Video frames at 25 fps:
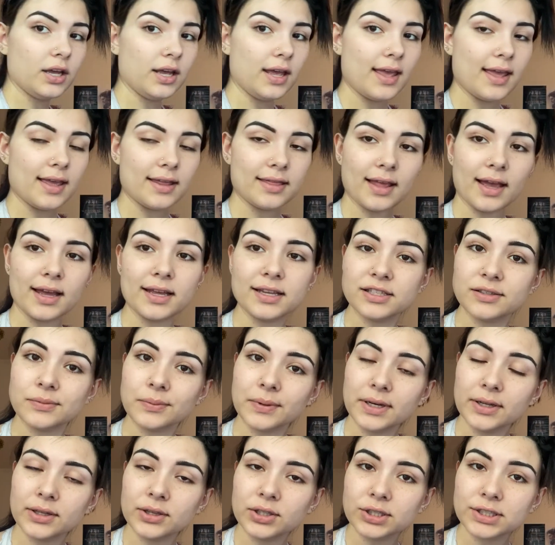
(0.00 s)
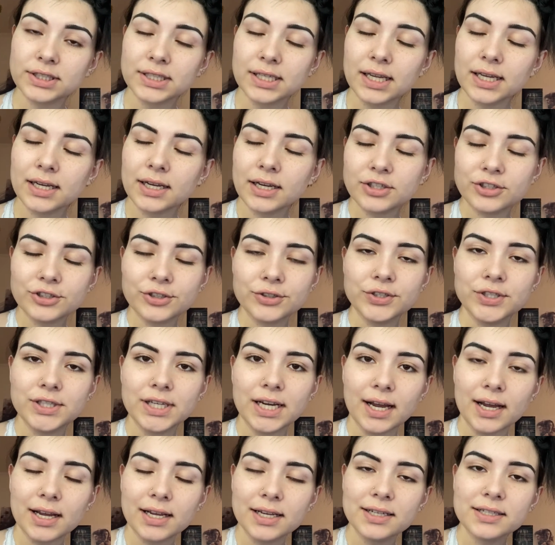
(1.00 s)
and that is what it looked like. I showed you
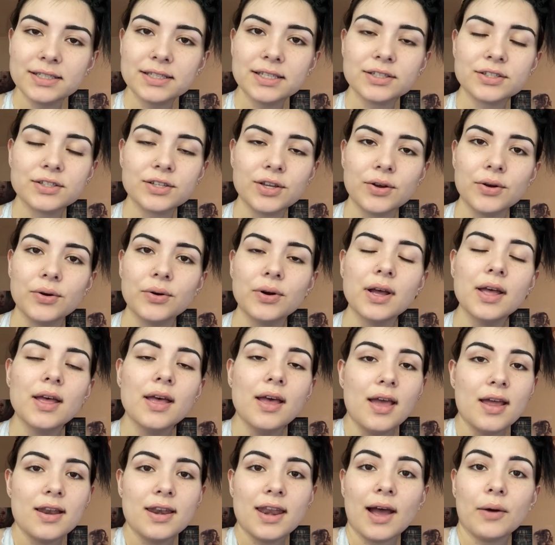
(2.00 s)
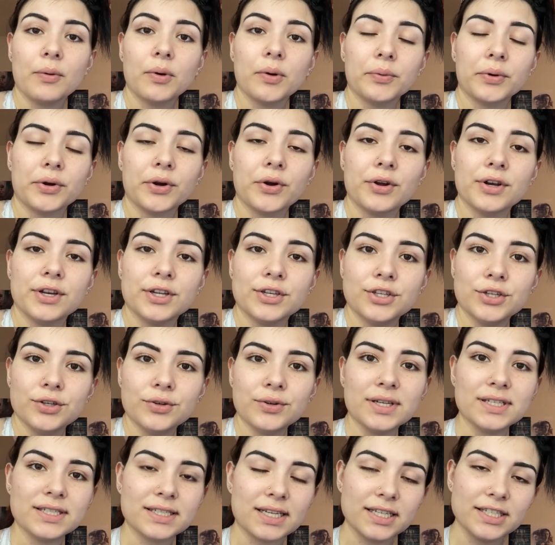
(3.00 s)
guys. So now what we're going to do
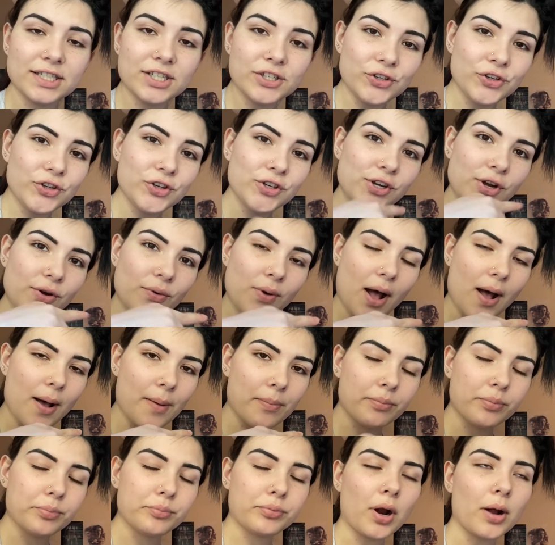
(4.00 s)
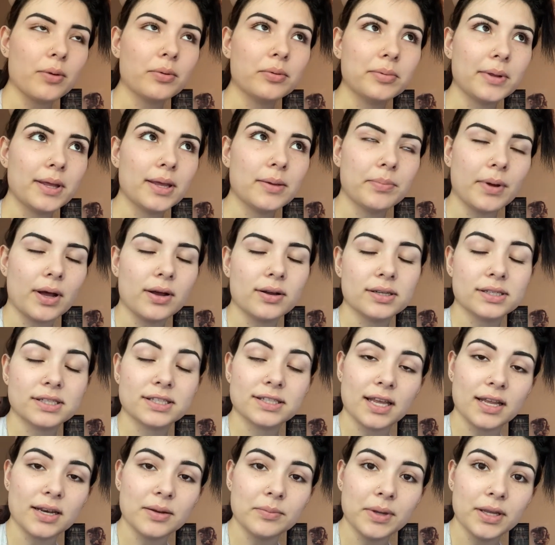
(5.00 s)
is continue to go up probably about a
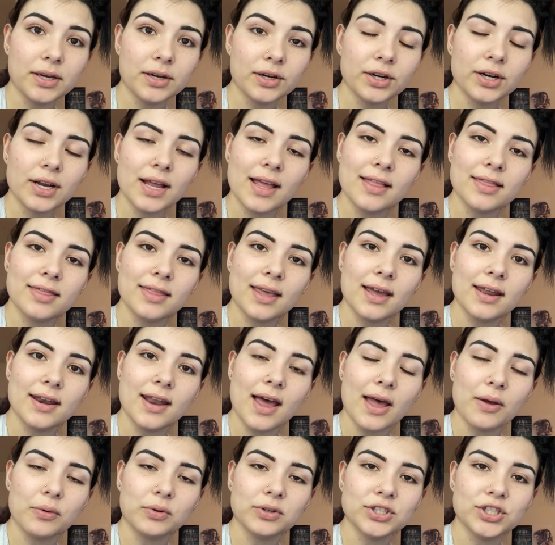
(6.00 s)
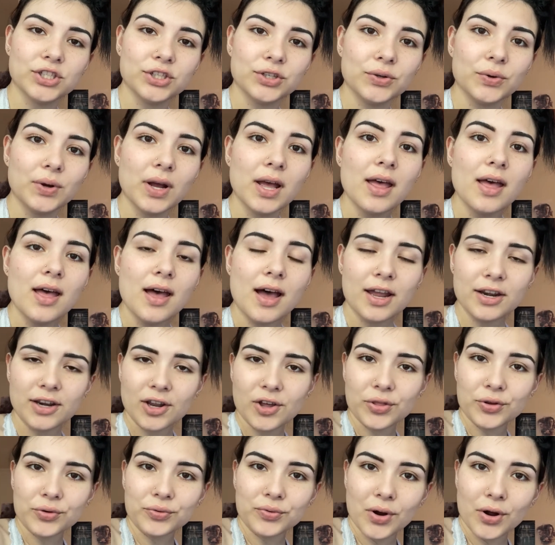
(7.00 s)
centimeter, and then I will do
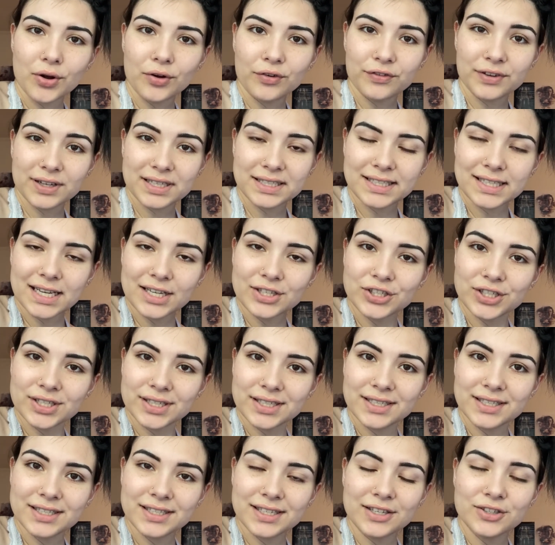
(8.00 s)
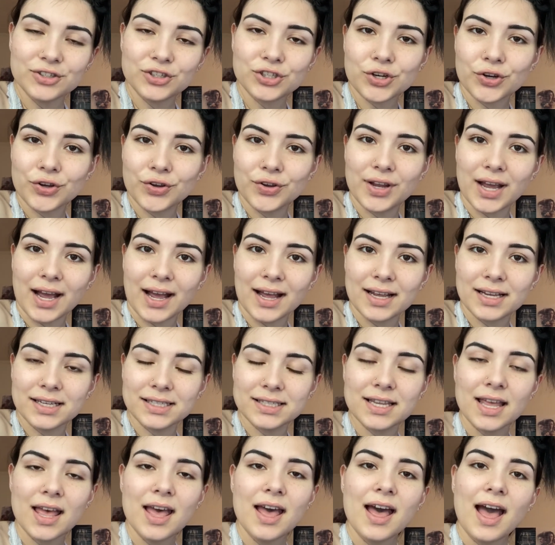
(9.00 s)
another row of extensions and show you guys
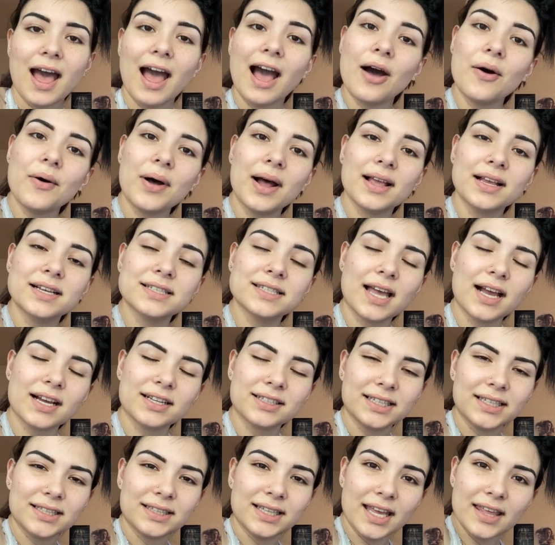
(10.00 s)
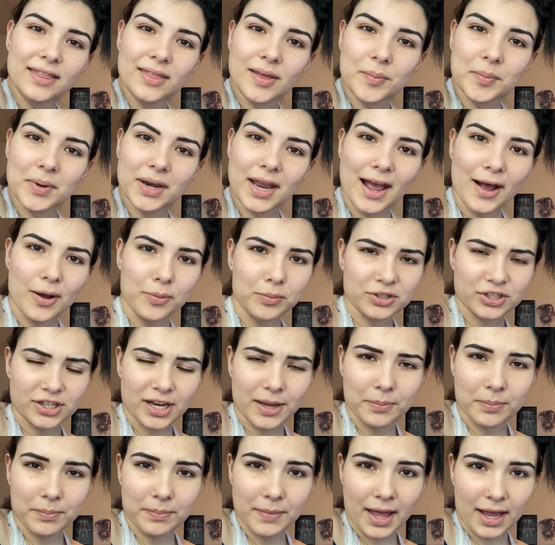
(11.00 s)
how I exactly laid them and how much I
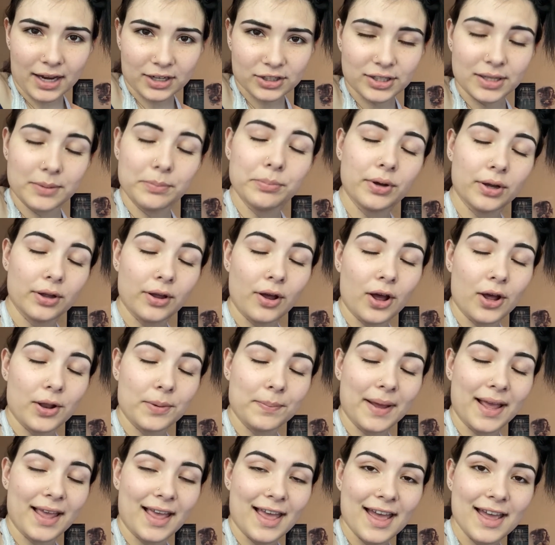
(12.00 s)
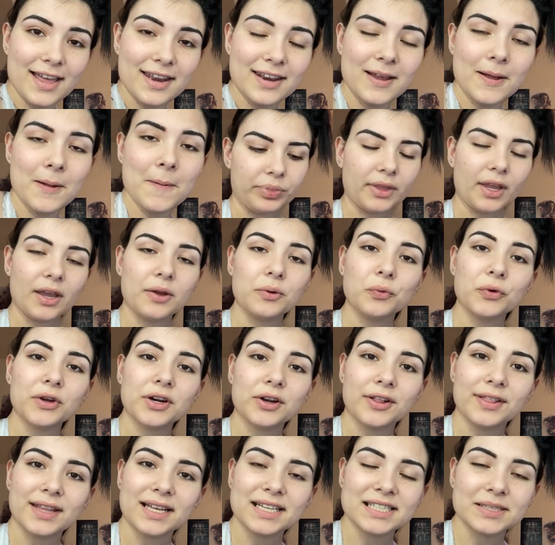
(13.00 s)
actually put on my head. And when
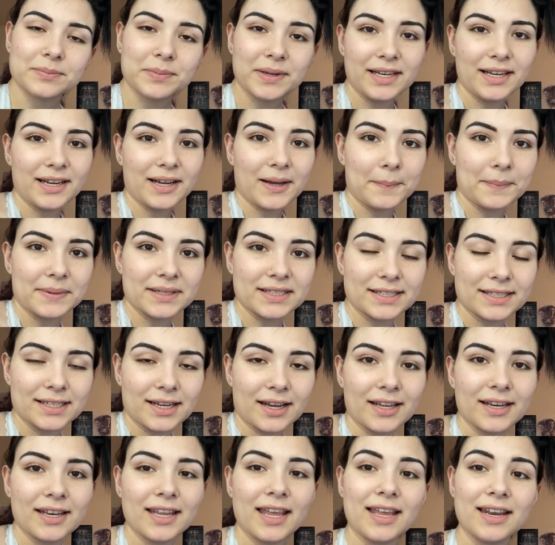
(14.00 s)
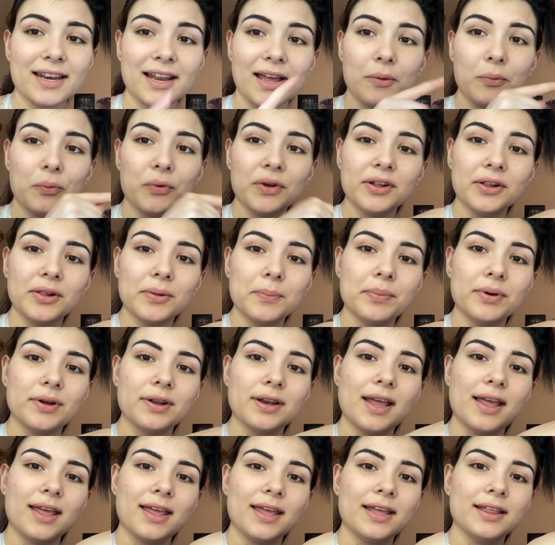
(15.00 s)
all that speeding up is done, and I will put
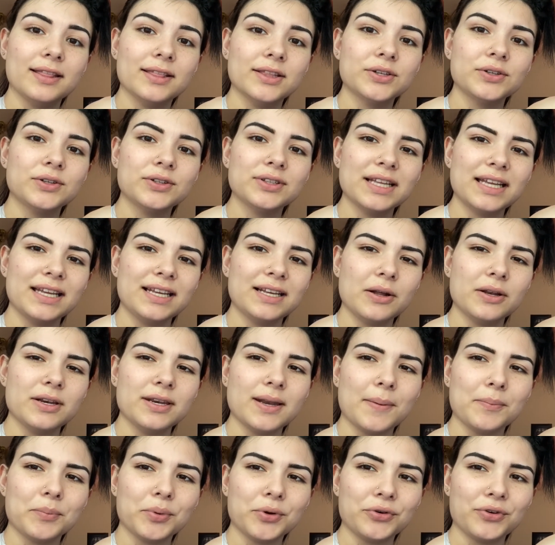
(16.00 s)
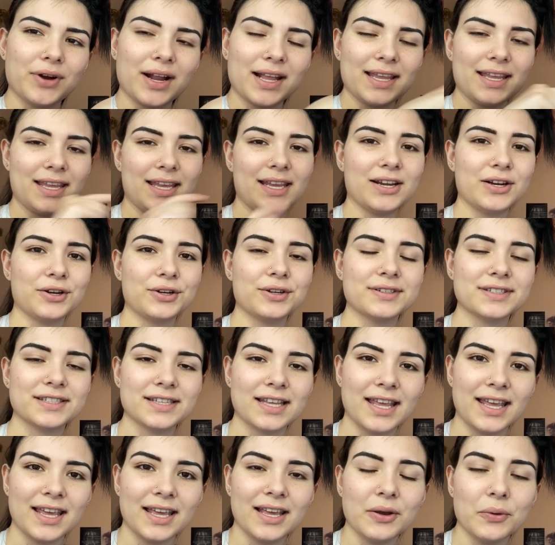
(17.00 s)
a little like number right here
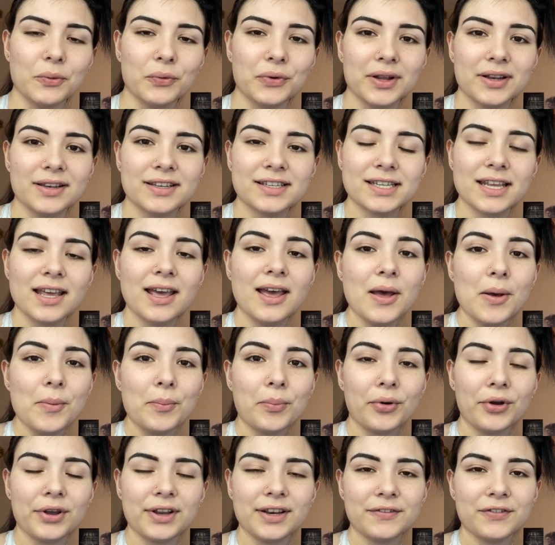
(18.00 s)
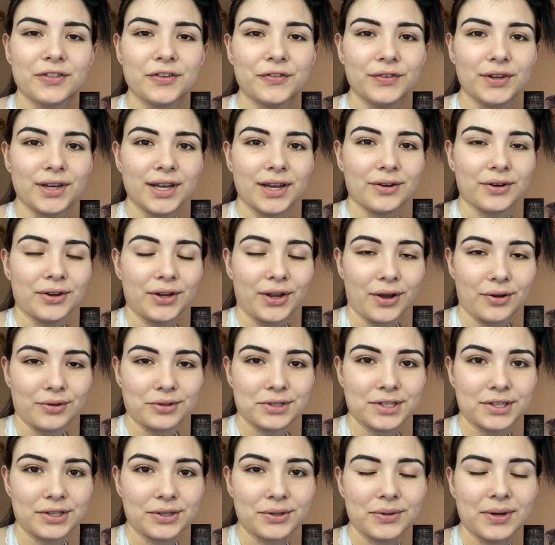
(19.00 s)
saying what point of the video to go
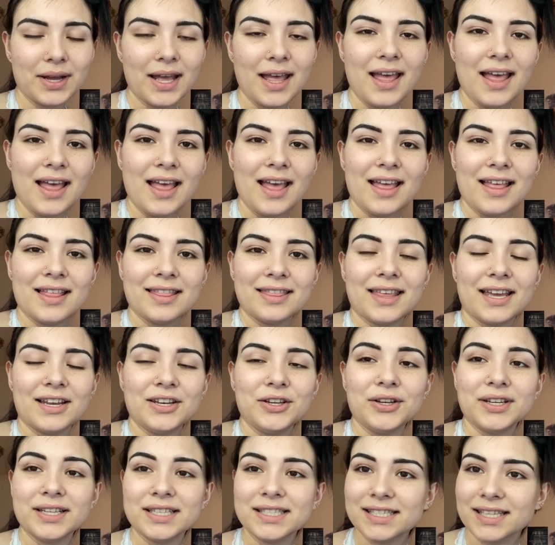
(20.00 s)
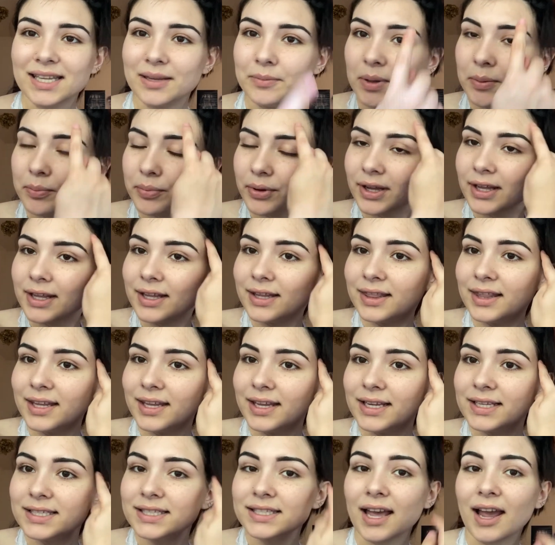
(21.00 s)
to, then you can see me put in
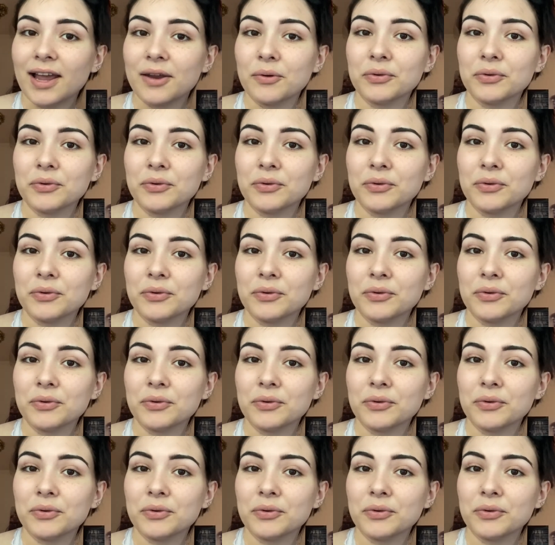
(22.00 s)
the side